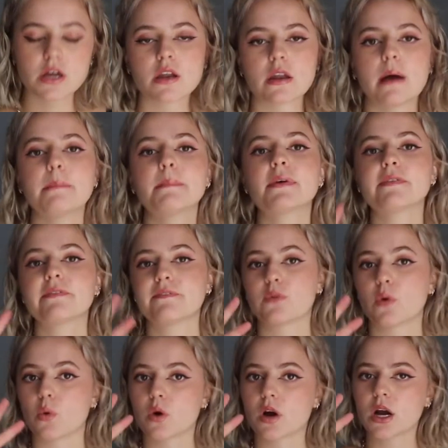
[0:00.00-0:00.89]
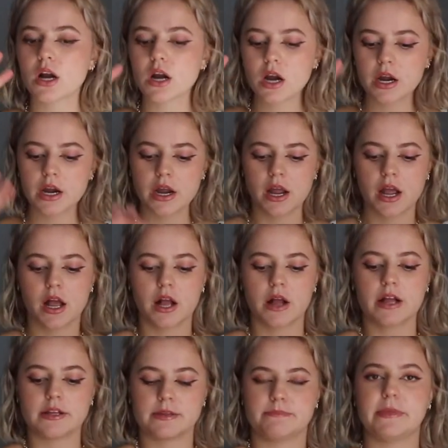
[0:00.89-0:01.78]
Number 4,
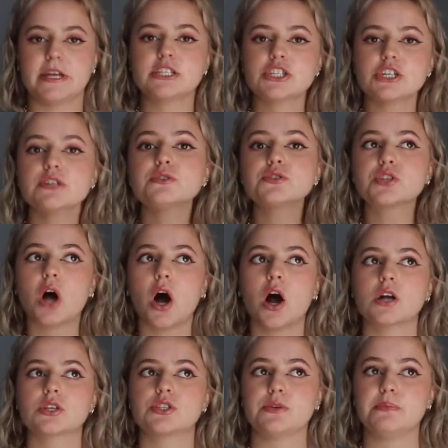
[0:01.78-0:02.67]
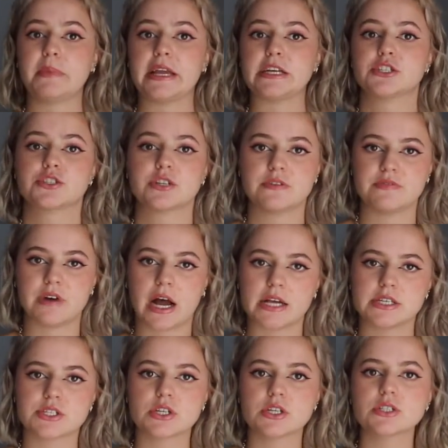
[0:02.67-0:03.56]
make sure you talk to major
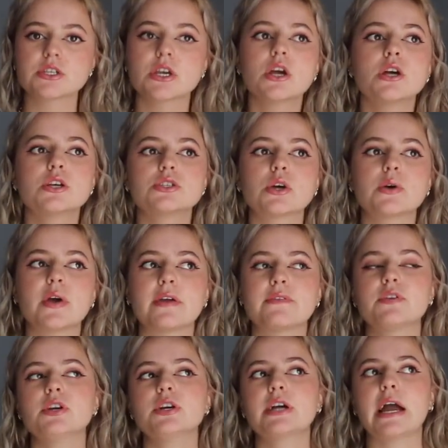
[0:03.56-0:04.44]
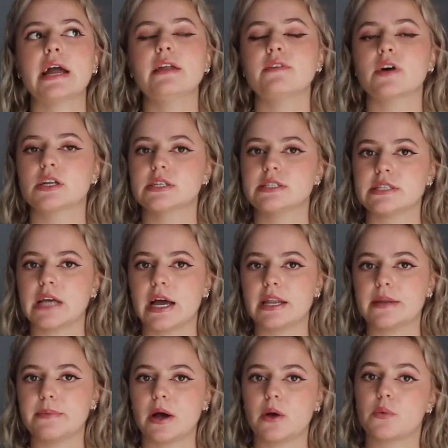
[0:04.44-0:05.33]
advisors. So if you're kind of
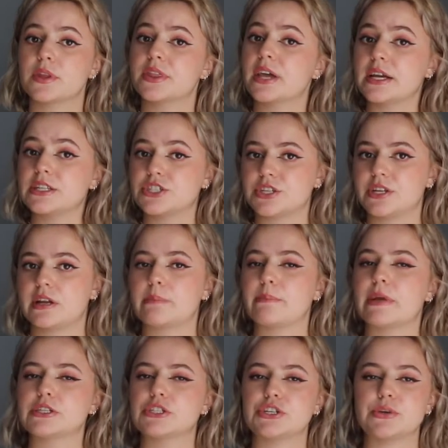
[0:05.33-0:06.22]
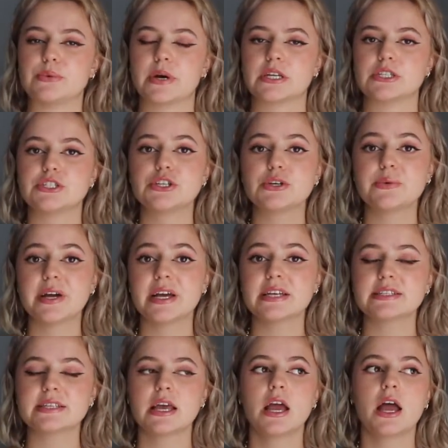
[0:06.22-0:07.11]
undecided about what the engineering major you want to do
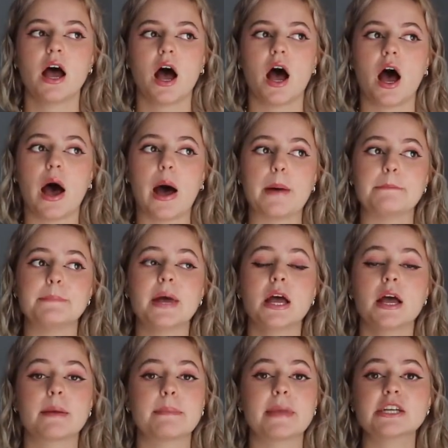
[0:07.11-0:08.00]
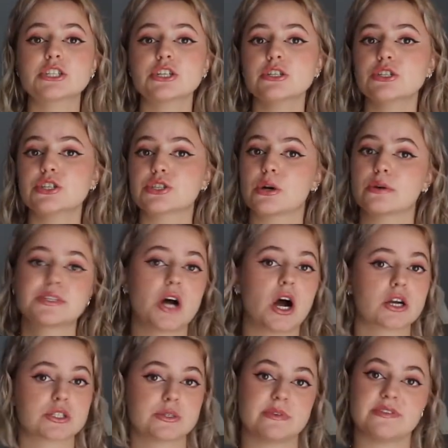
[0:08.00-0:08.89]
is, make sure you just go
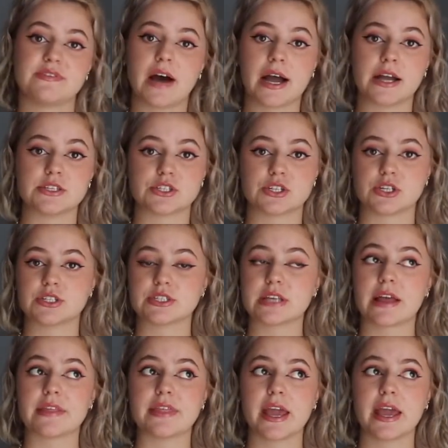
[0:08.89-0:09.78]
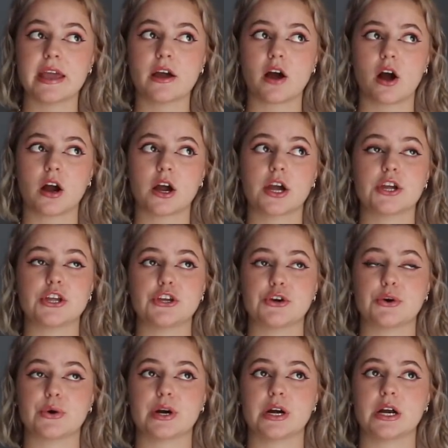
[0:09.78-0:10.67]
talk to advisors. They are
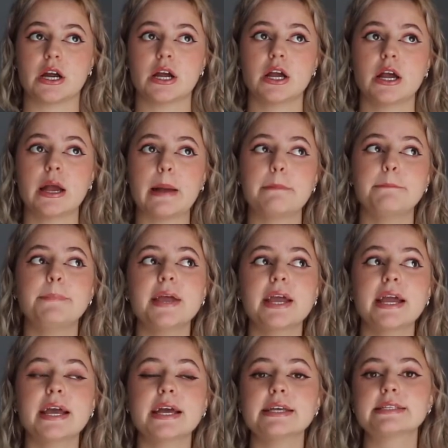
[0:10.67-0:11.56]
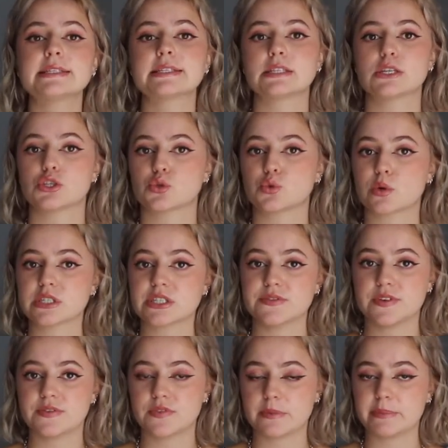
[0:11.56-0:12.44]
your biggest source
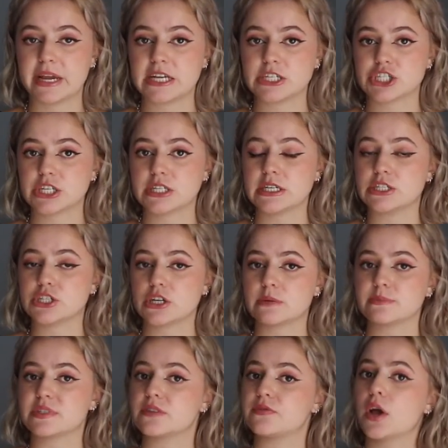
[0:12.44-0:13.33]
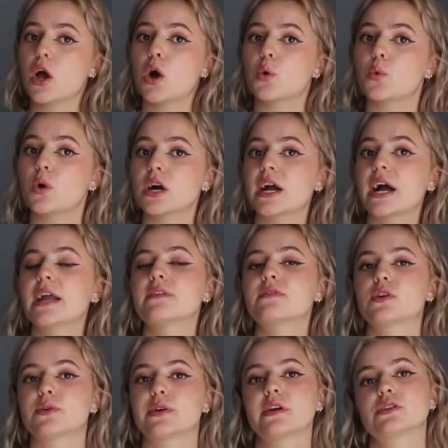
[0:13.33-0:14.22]
of information in terms of what kind
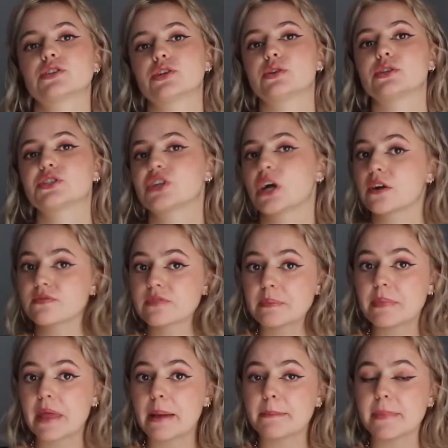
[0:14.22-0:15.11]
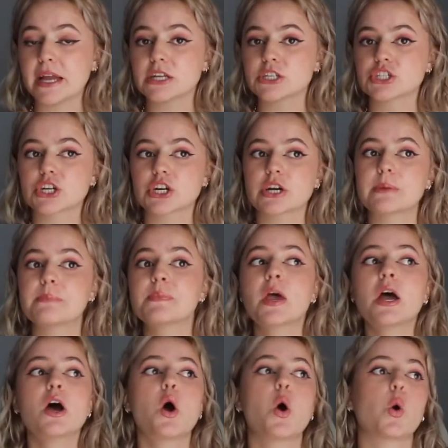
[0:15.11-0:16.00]
of careers you can start from that major,
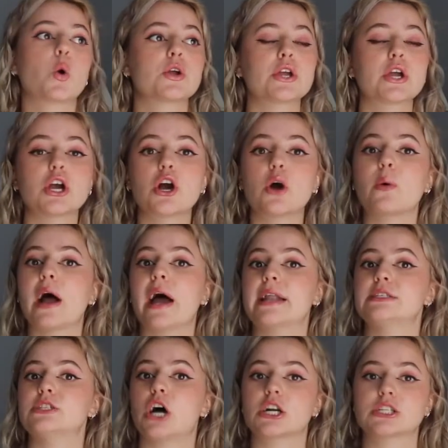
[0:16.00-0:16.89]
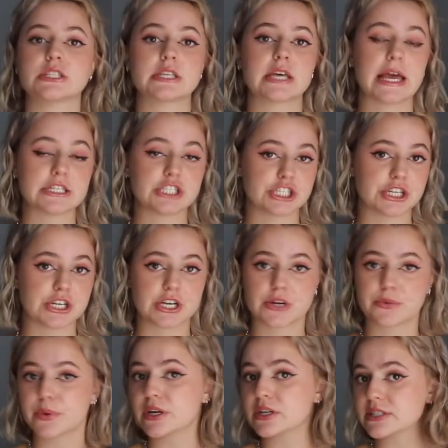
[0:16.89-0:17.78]
or you can go ahead and talk to the Engineering
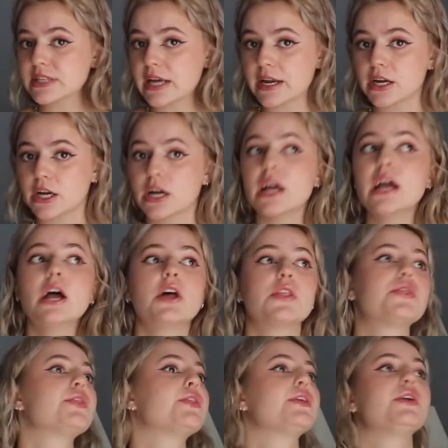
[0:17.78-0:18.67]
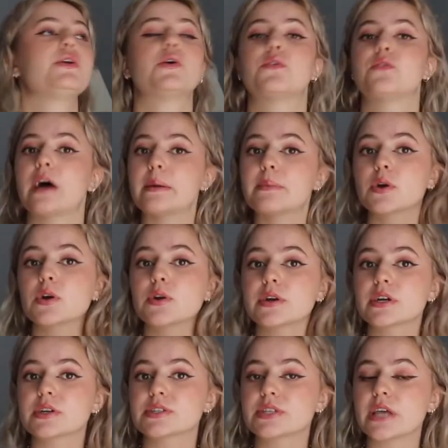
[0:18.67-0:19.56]
Career Center, the U of M
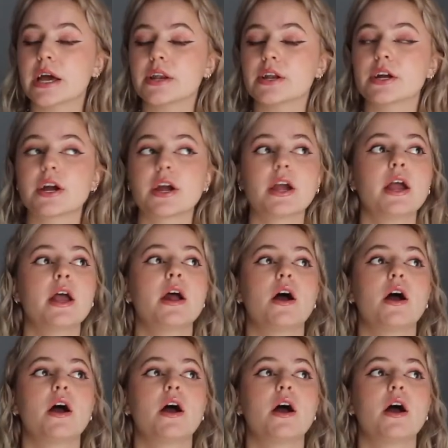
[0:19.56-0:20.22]
Career Center.